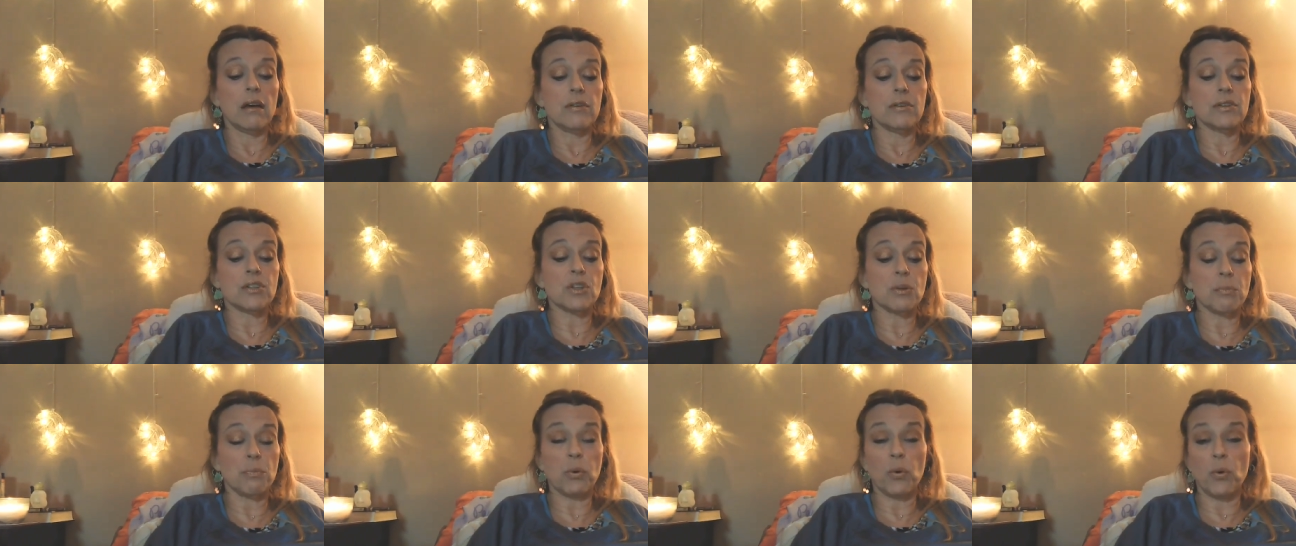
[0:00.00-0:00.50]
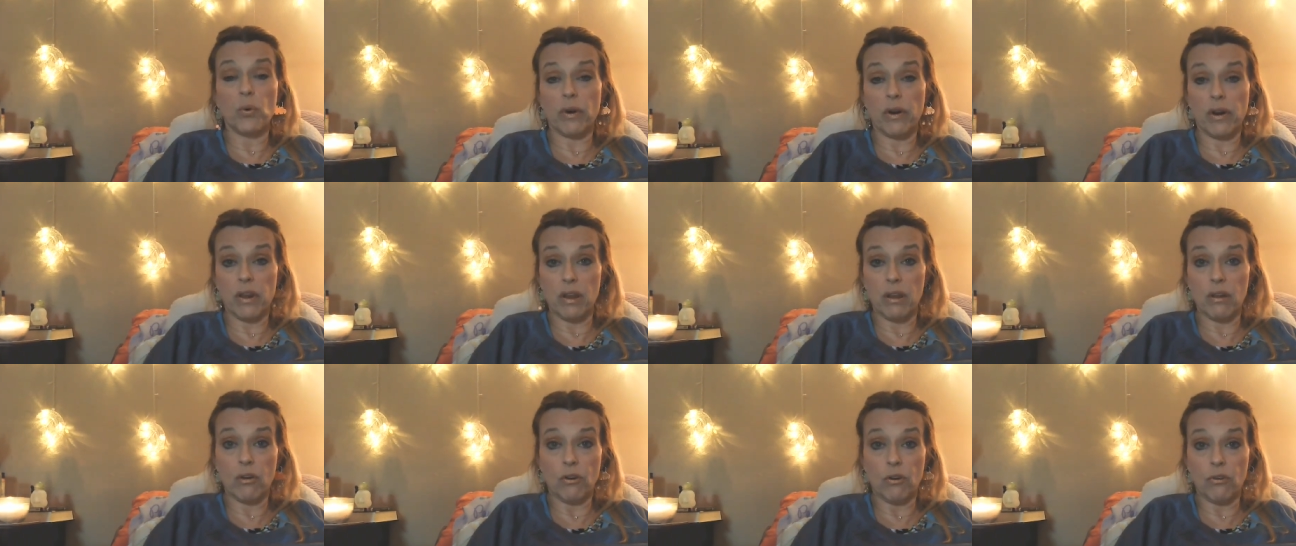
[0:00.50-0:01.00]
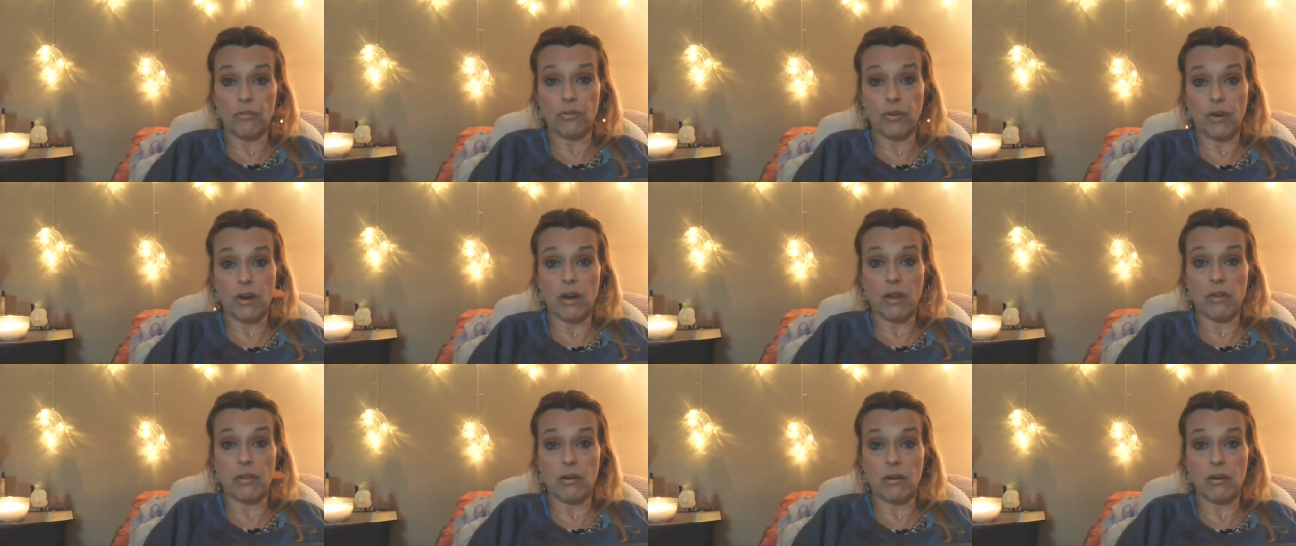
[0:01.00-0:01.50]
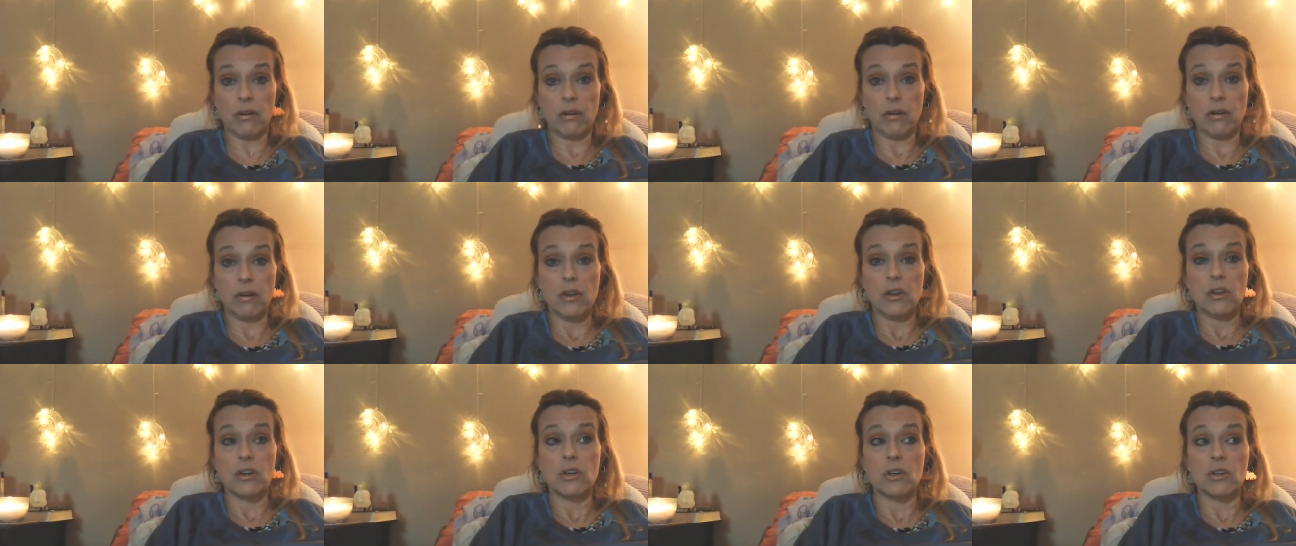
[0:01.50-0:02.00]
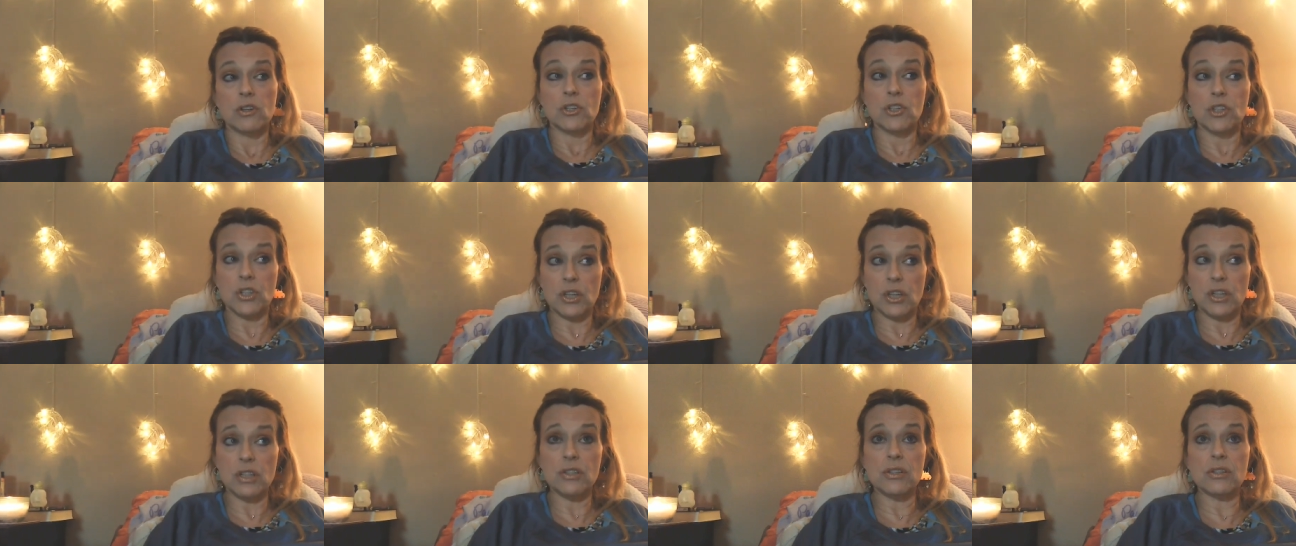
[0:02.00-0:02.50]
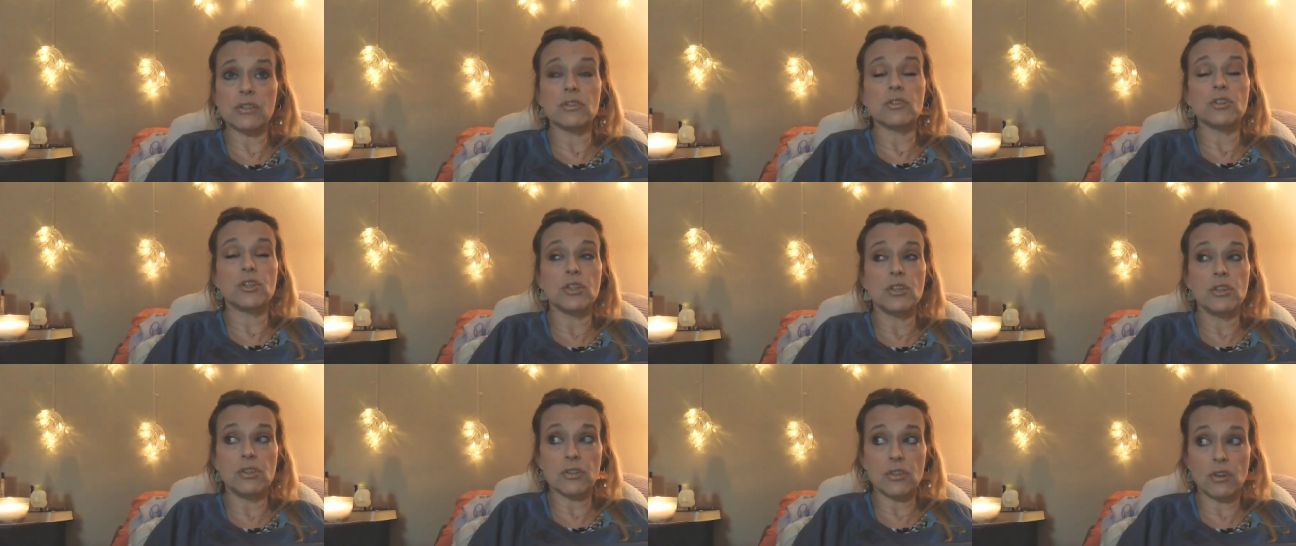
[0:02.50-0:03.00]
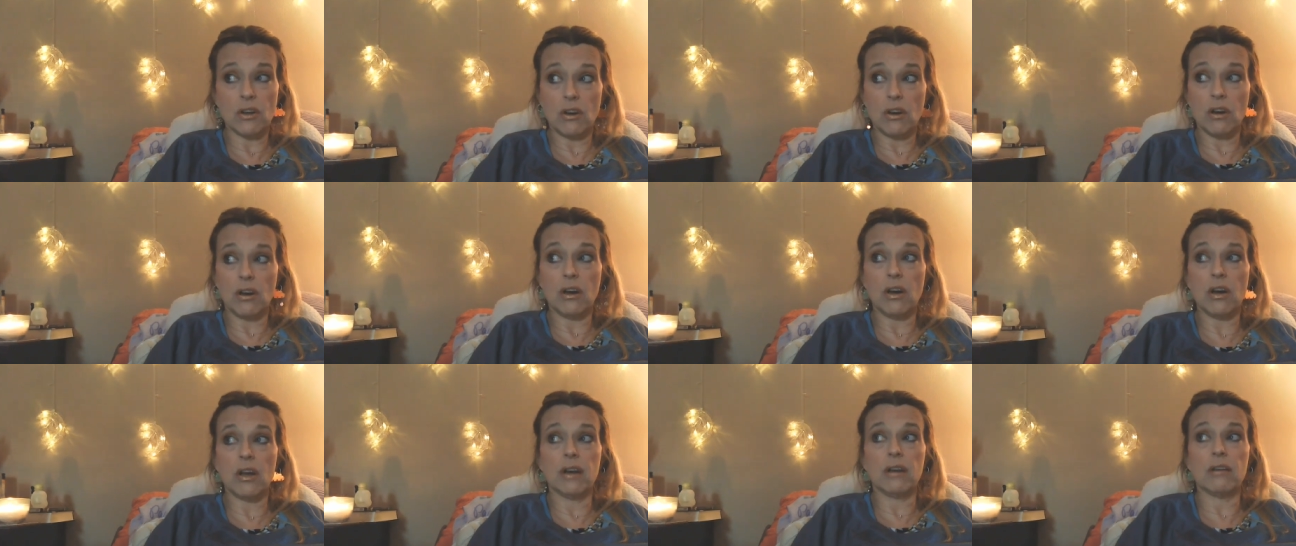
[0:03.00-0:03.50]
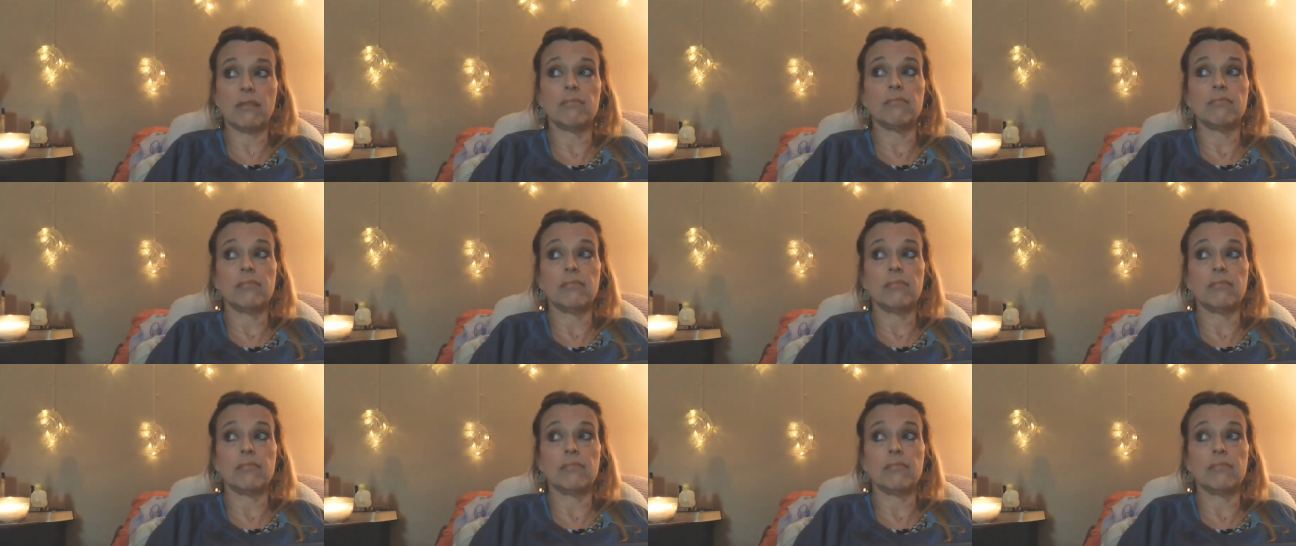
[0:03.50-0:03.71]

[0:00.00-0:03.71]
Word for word: supporting her father she's she's gone